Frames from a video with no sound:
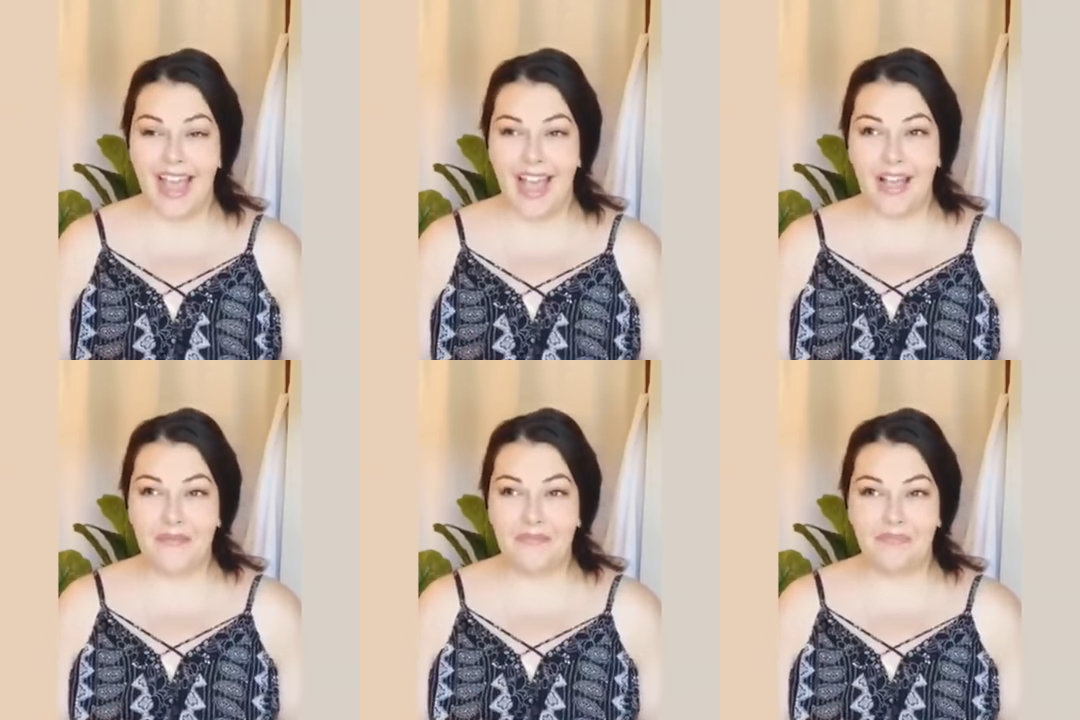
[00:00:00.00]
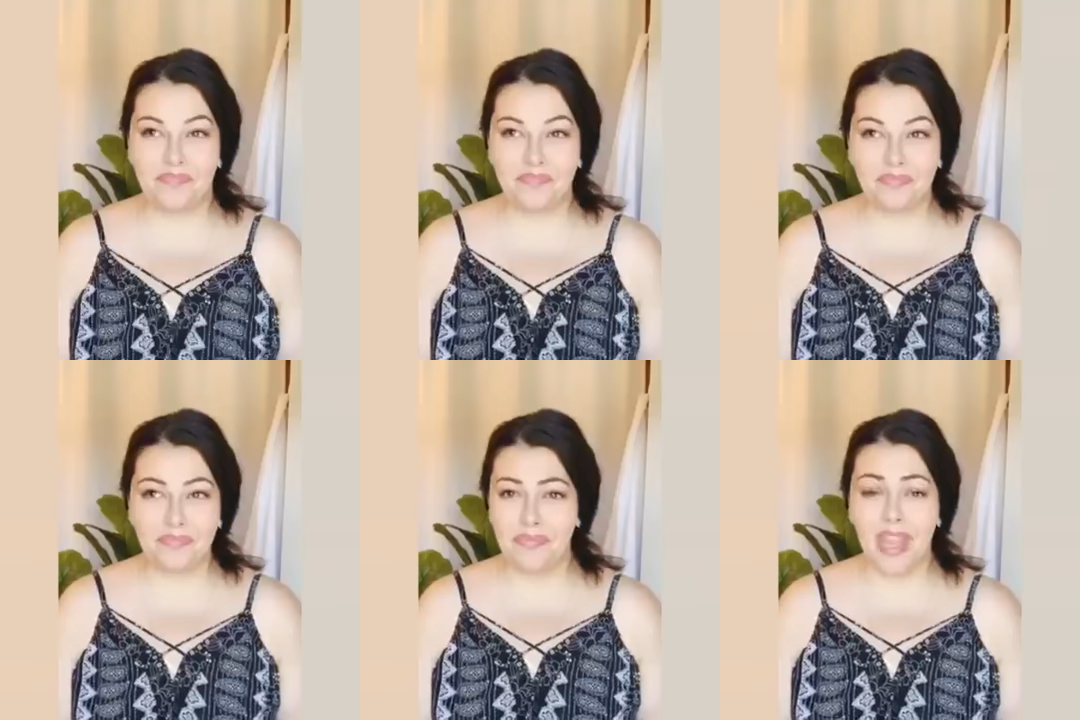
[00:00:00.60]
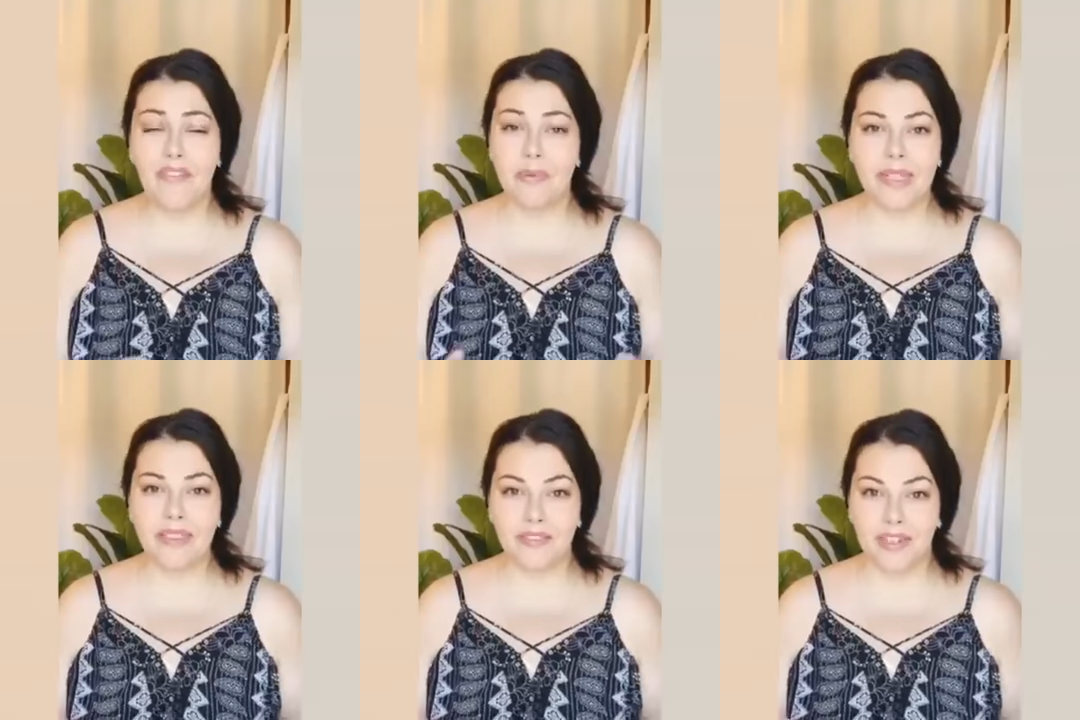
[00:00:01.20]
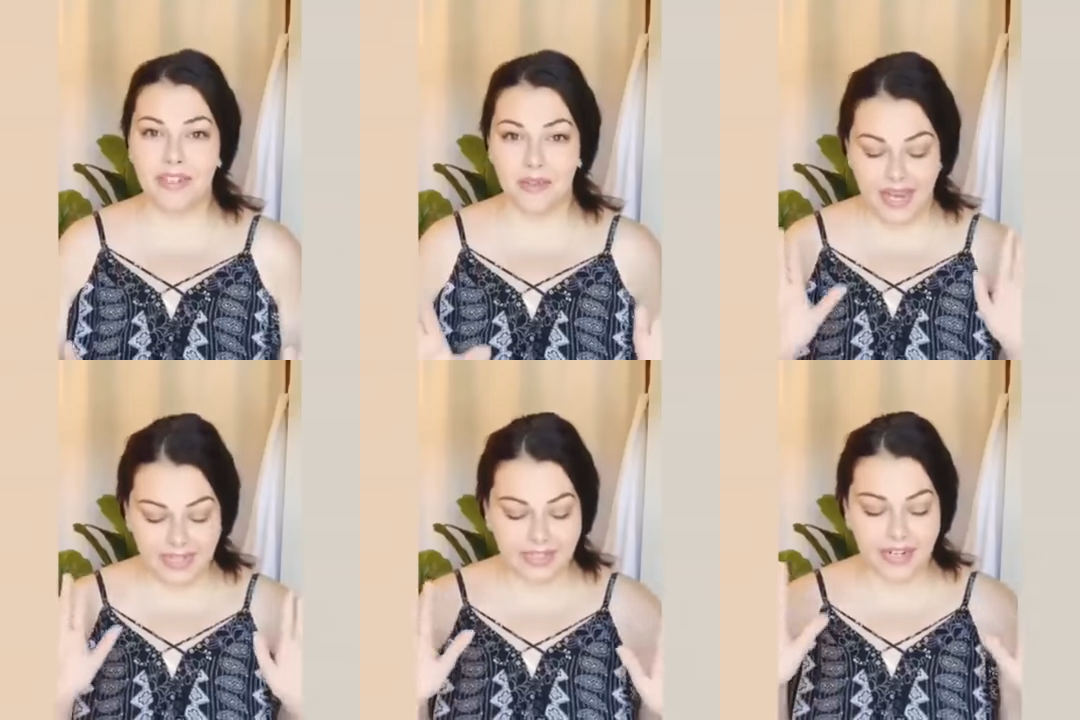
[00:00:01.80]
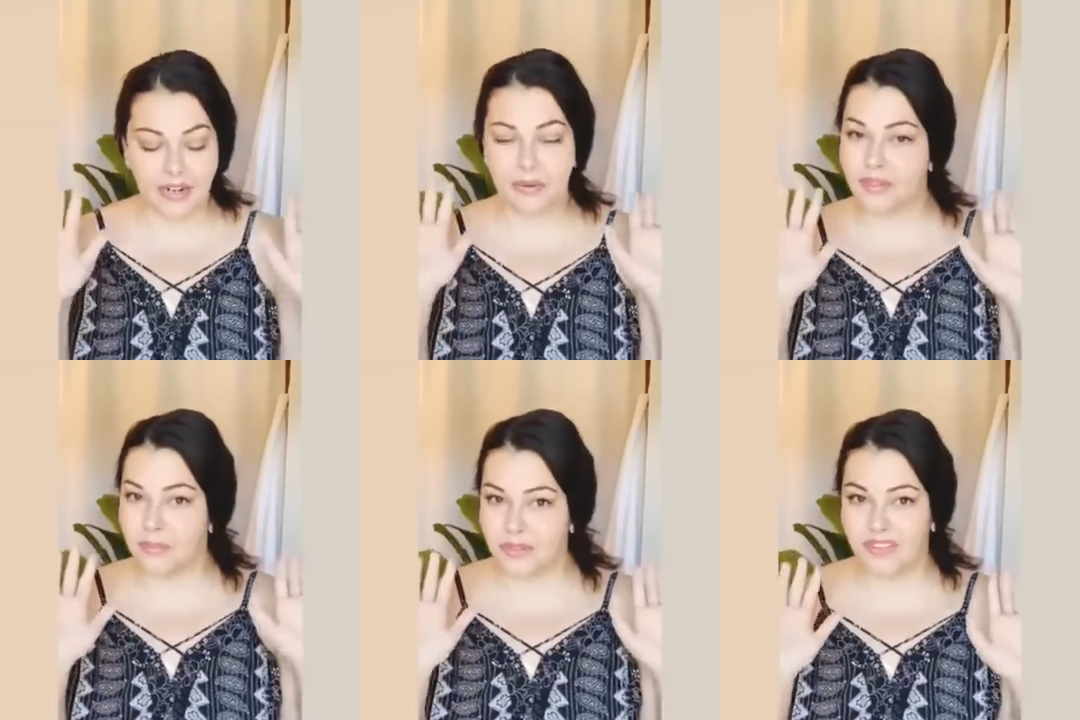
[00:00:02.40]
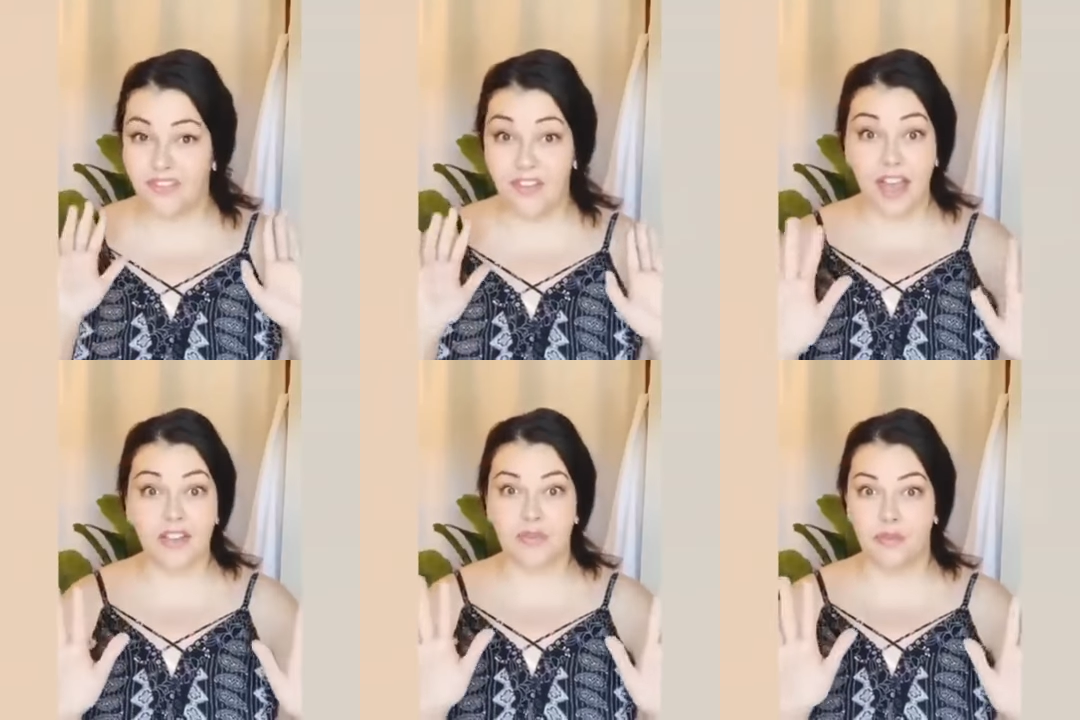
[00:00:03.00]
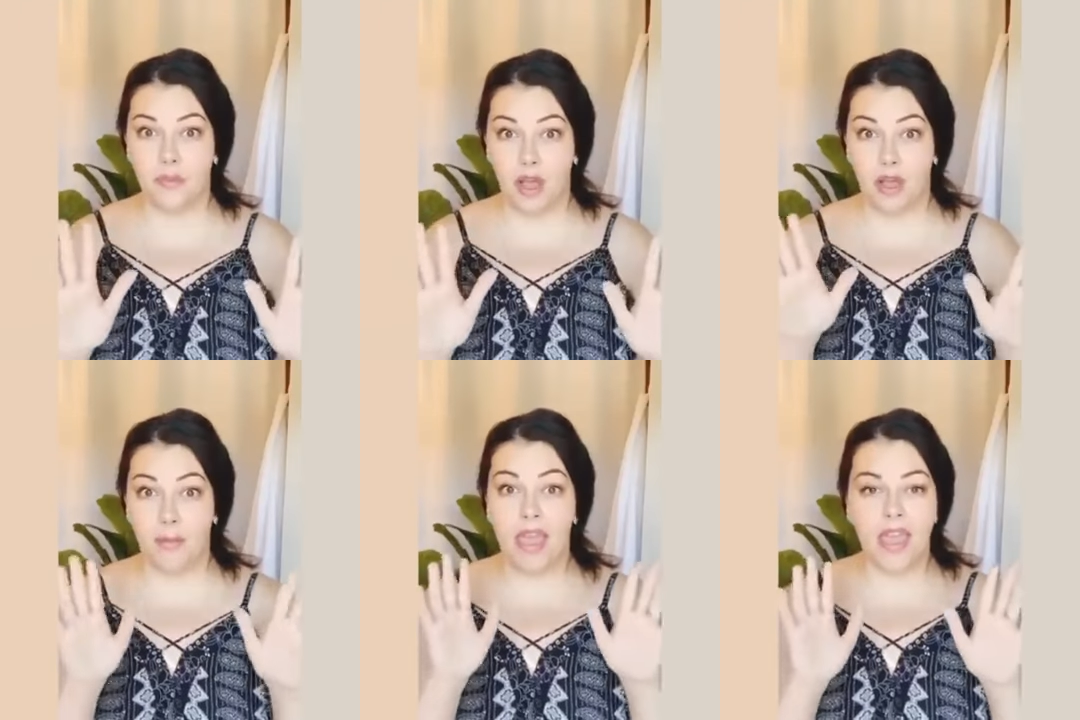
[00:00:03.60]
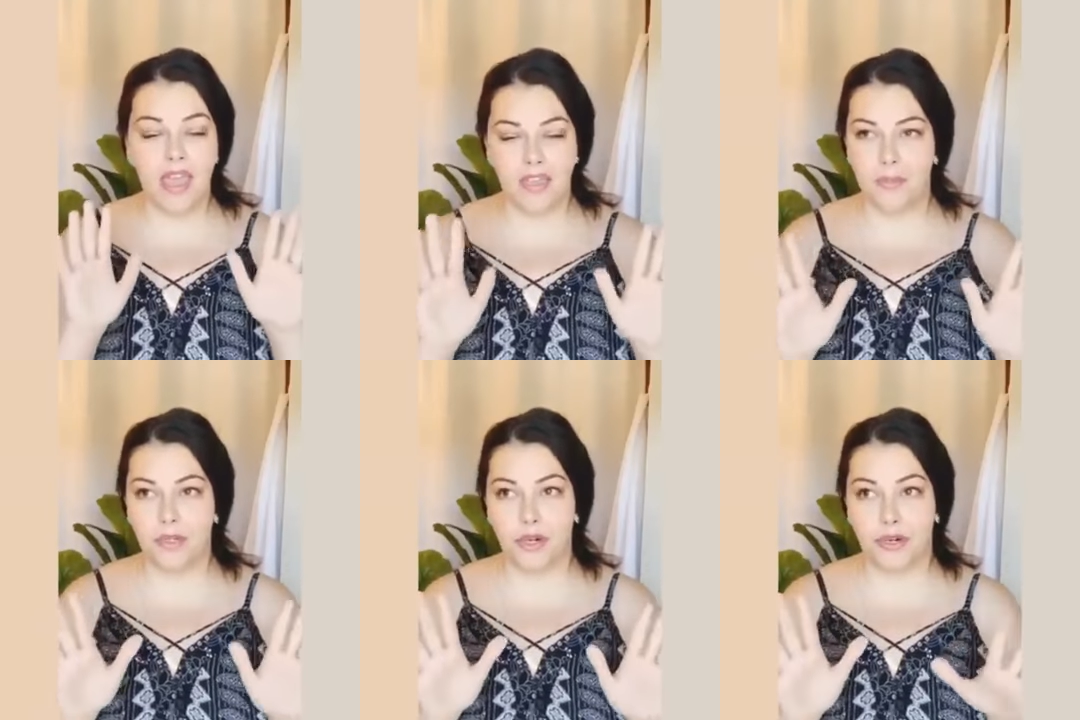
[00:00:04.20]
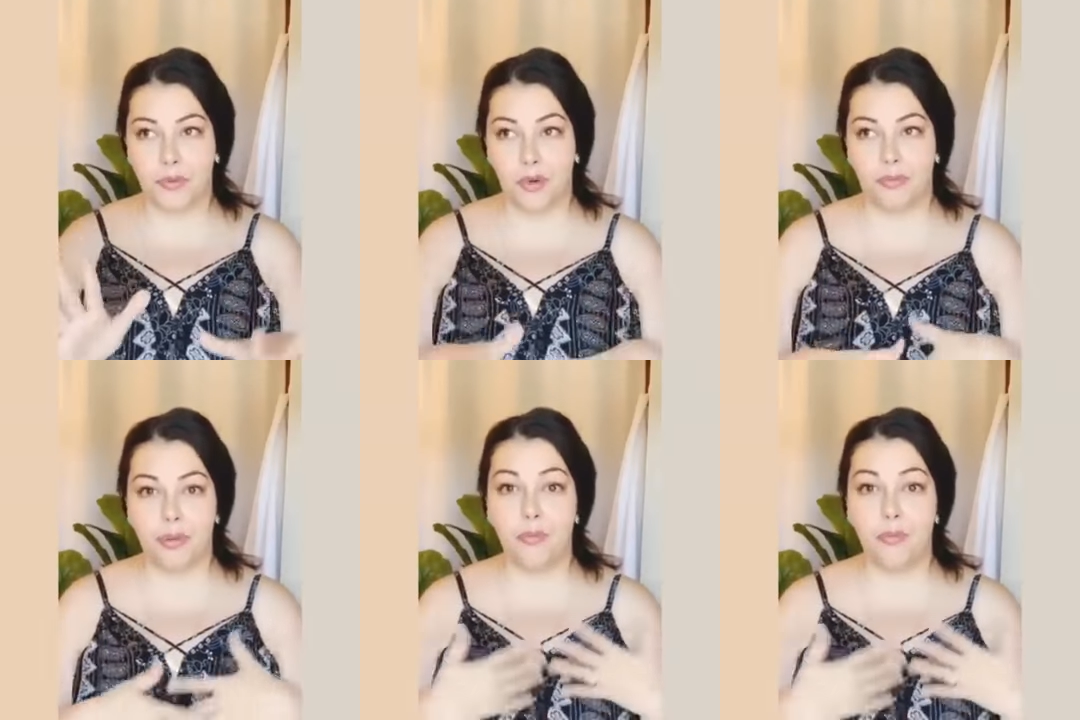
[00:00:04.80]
I really loved it. So hands down, I was the most fashionable mom in the maternity ward.